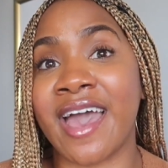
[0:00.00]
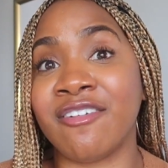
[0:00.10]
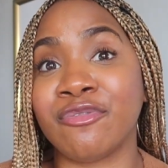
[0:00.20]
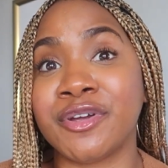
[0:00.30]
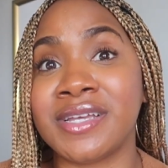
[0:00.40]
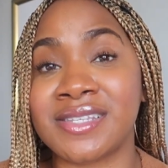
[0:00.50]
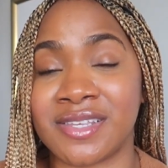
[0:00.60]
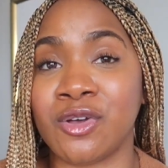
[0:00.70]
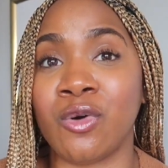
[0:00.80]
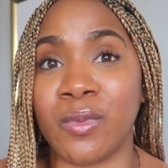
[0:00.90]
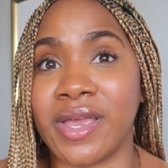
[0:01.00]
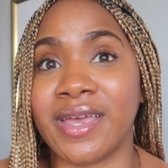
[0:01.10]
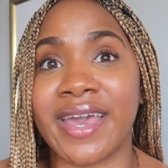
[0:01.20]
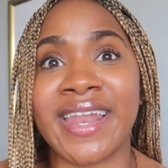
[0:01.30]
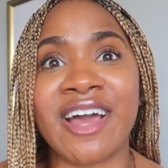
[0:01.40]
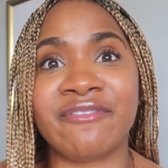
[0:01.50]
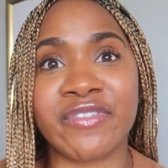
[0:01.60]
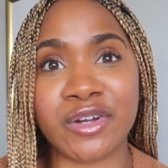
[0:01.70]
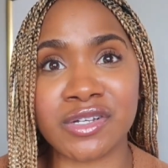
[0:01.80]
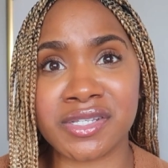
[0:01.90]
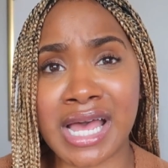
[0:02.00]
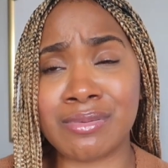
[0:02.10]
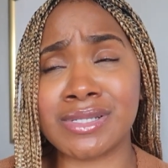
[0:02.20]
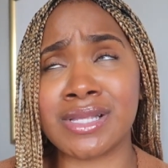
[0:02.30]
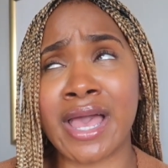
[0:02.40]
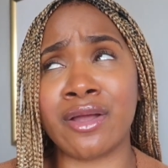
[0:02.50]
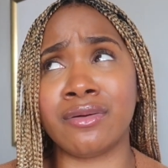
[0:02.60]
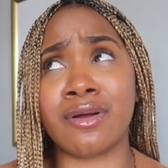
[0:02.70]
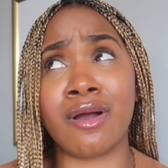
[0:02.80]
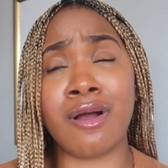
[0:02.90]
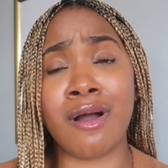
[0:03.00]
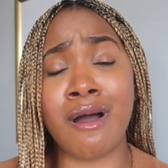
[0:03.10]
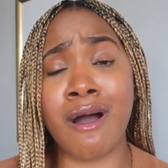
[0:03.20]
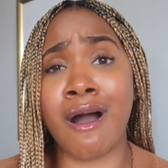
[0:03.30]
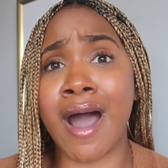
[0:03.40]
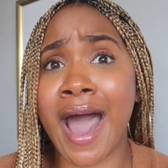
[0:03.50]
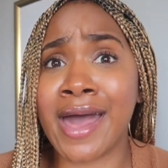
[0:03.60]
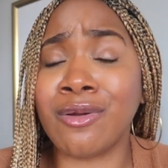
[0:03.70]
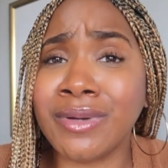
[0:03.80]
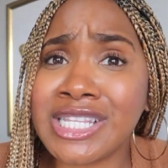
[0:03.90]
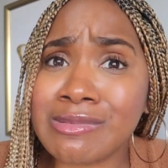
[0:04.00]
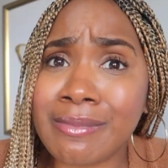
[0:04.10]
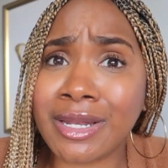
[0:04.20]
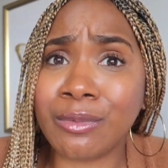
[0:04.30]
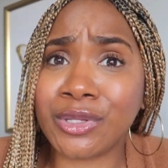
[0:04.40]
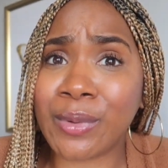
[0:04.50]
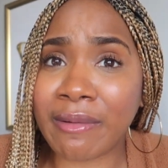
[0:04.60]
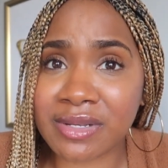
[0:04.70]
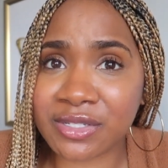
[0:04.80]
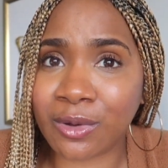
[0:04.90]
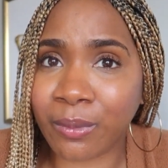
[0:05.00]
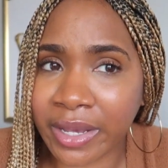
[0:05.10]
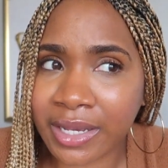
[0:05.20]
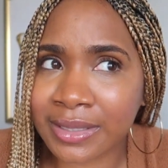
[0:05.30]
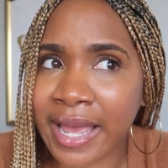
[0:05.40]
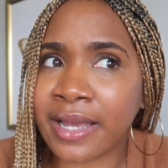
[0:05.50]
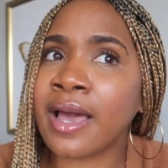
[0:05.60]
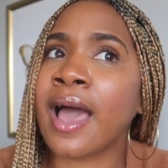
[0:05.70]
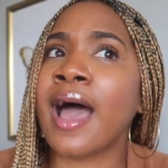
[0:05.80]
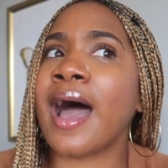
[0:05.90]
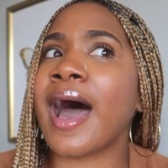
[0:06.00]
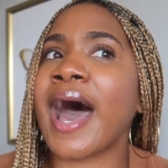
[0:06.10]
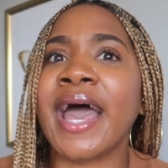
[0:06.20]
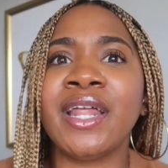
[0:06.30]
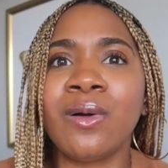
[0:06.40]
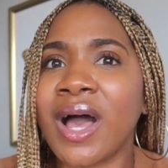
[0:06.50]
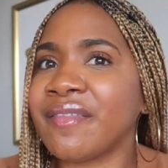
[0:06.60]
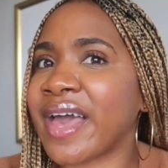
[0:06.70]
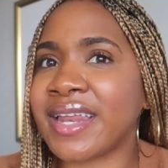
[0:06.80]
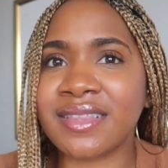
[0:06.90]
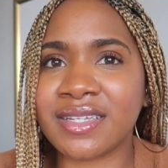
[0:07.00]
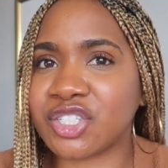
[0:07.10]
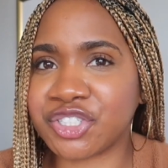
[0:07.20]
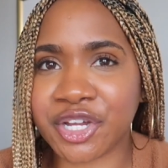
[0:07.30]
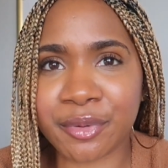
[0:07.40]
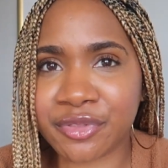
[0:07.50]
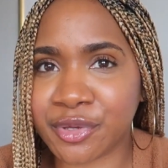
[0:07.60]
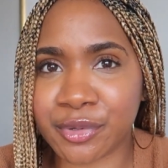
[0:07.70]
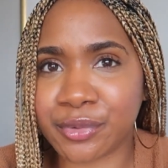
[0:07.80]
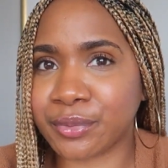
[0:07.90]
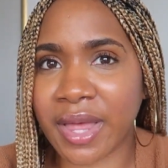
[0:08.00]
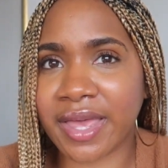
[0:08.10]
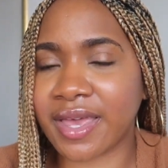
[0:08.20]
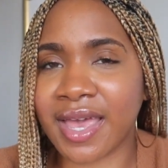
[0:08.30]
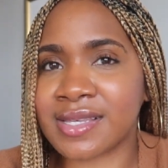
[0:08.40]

every single week. And at first I was like, girl, I don't need to be meeting with you every single week. Like, I don't have anything to share with you. Like,